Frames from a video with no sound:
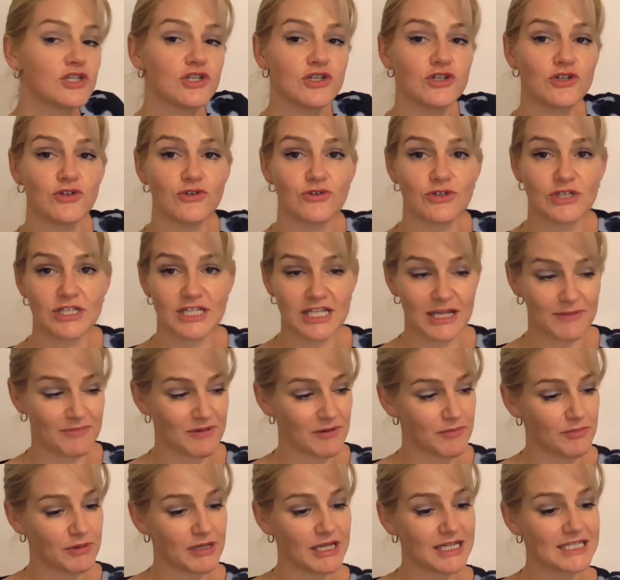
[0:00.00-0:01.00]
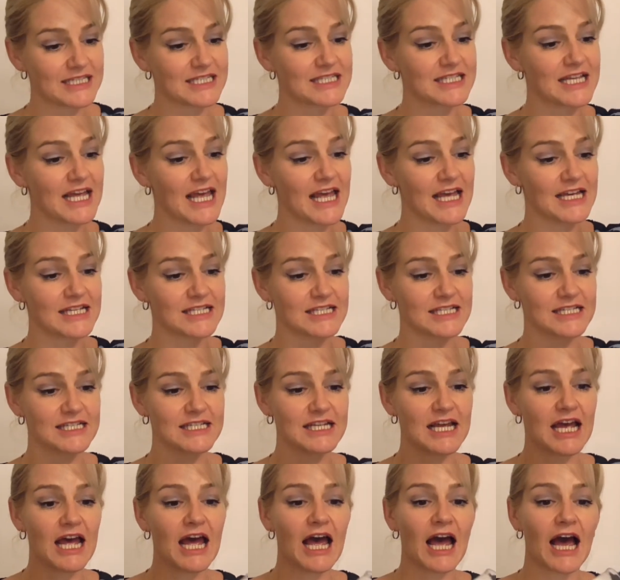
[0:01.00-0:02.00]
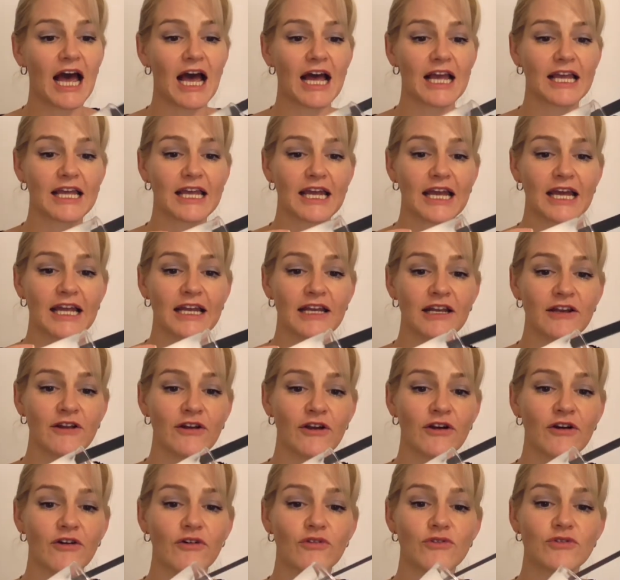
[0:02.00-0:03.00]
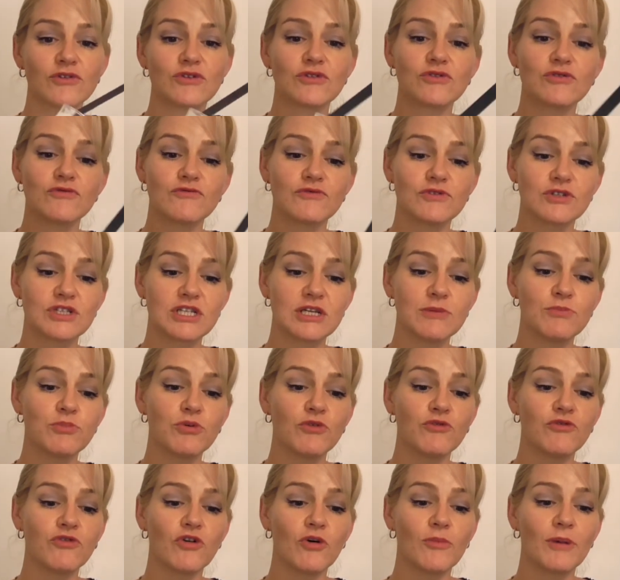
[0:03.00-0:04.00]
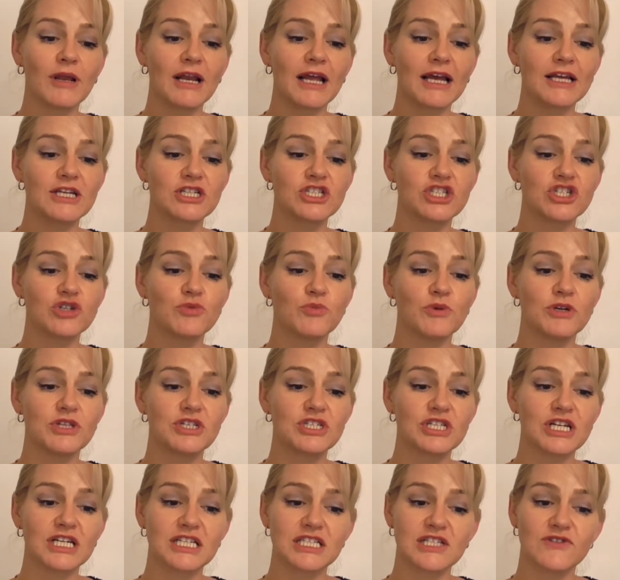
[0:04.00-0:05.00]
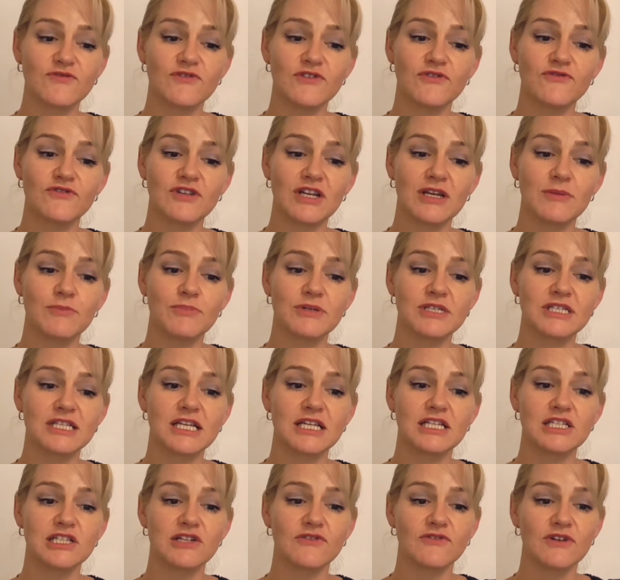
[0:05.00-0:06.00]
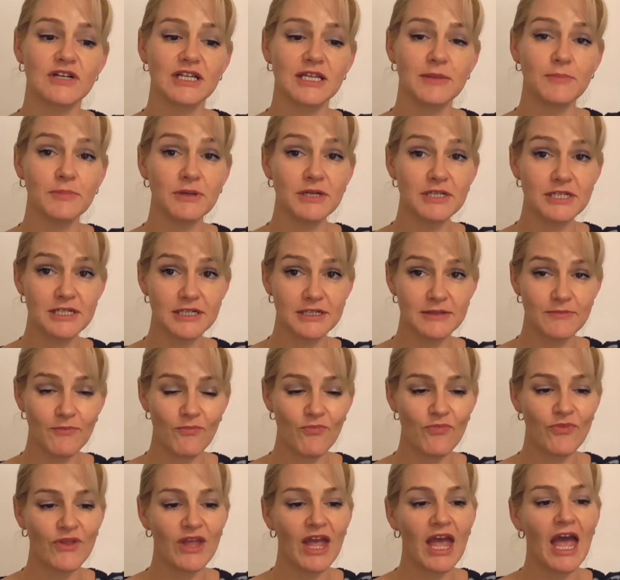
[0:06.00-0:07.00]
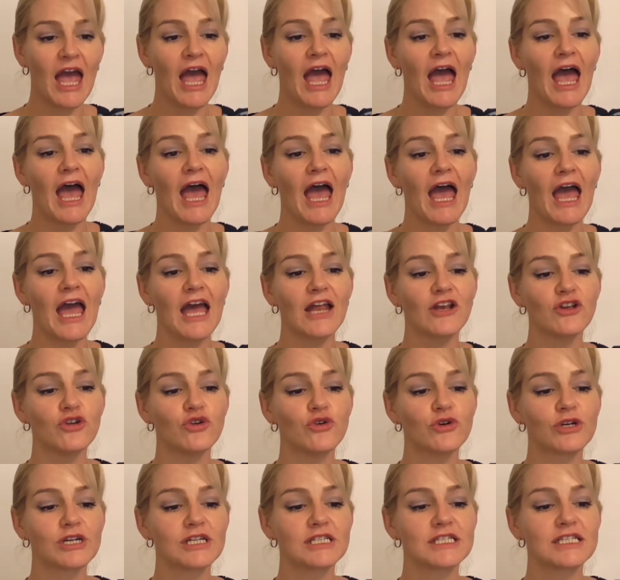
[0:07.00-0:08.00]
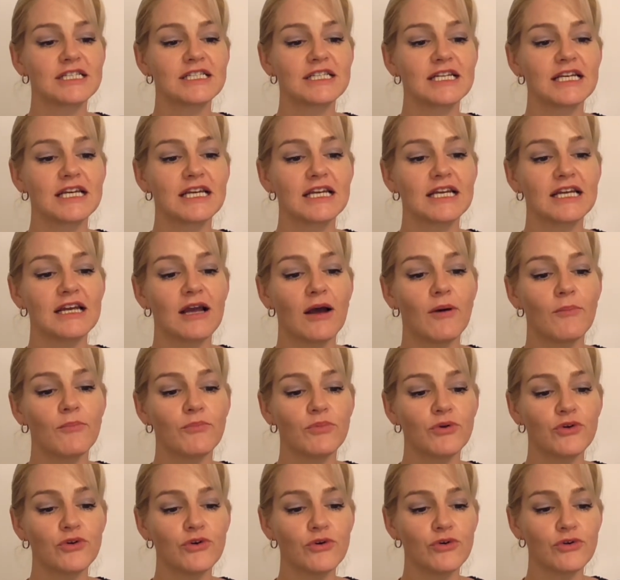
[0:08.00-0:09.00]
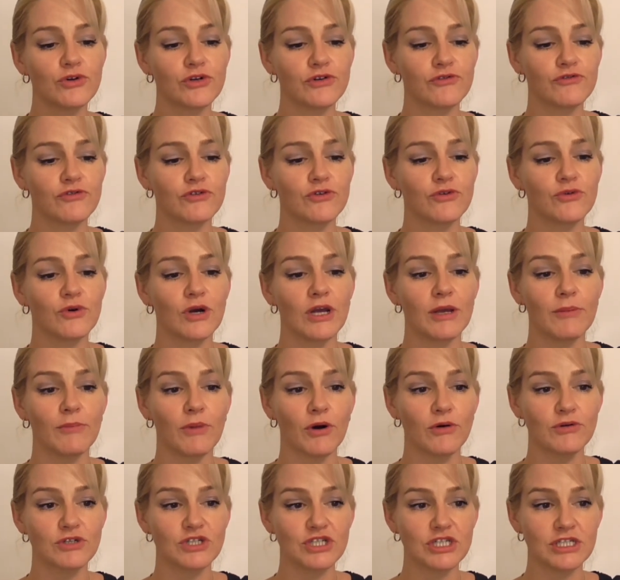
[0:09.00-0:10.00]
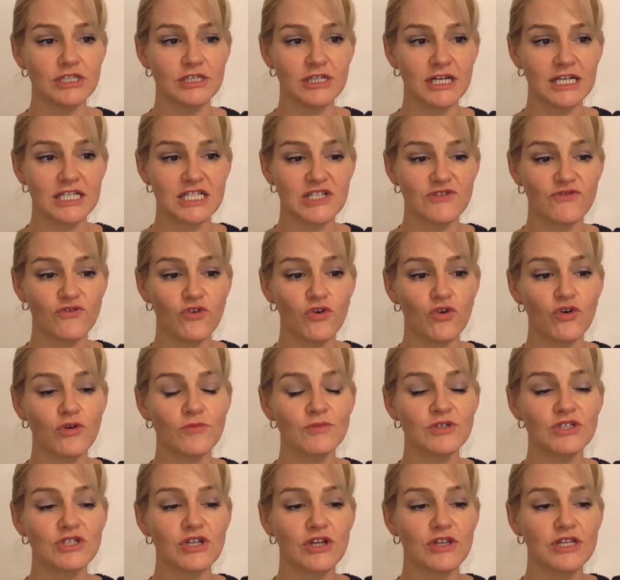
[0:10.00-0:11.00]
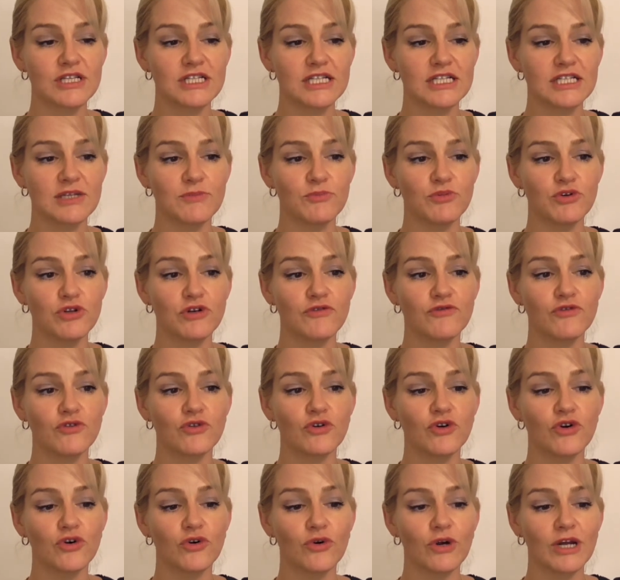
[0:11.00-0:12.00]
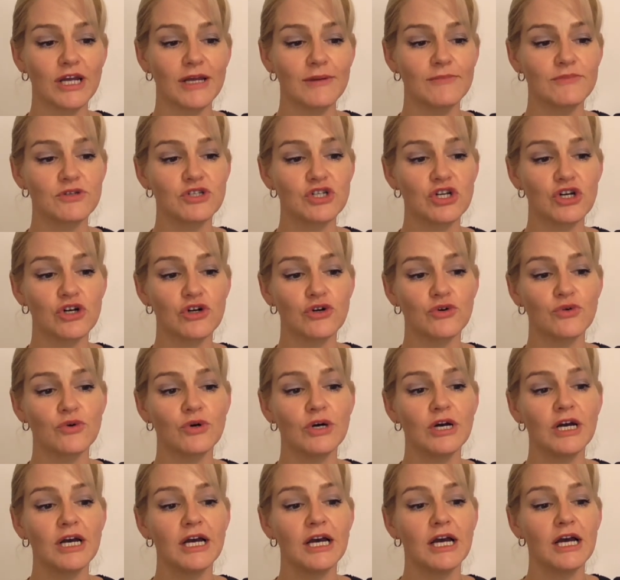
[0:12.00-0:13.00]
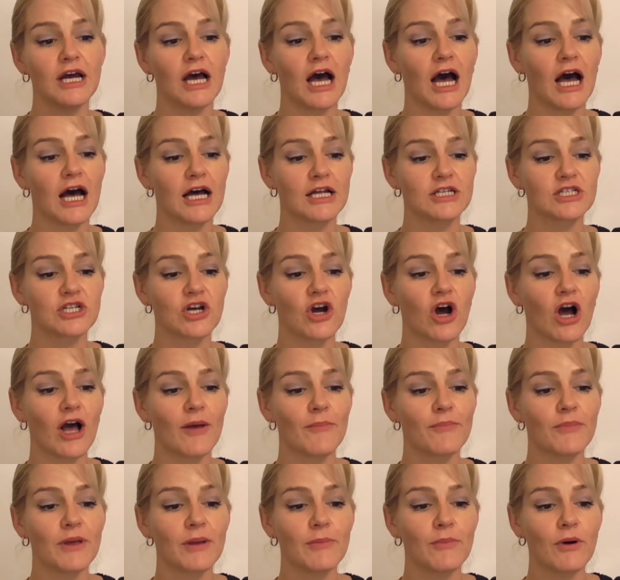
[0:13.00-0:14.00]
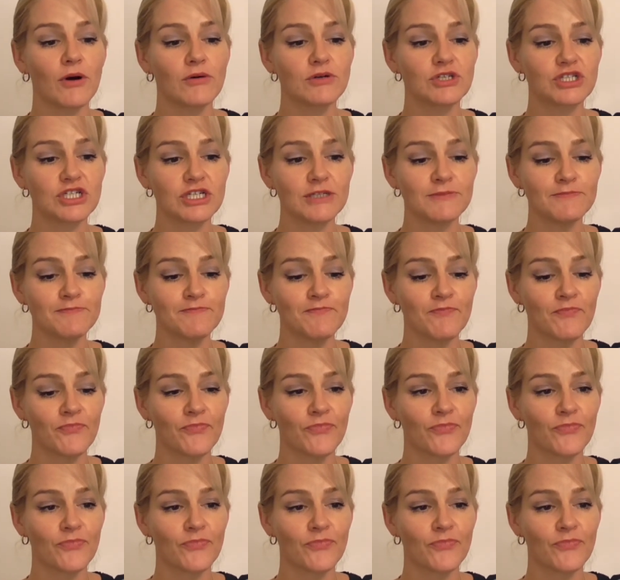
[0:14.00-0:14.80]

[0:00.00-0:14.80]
to use Sepi Plus S. Again, simple formulation with just 15% of a lipid and you can see beautiful emulsion has formed so this is a beautiful cream gel uh, type emulsion